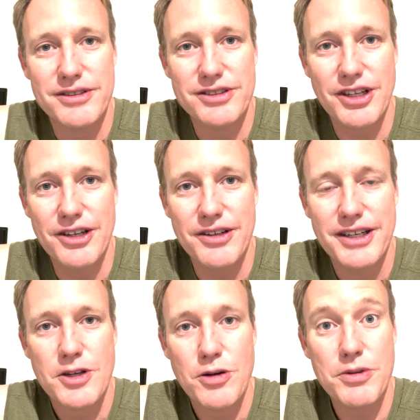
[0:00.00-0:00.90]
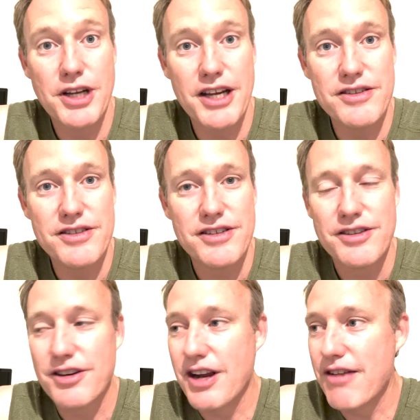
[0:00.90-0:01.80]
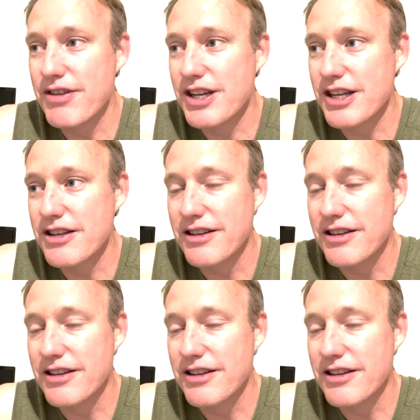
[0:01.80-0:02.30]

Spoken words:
So hope you guys are having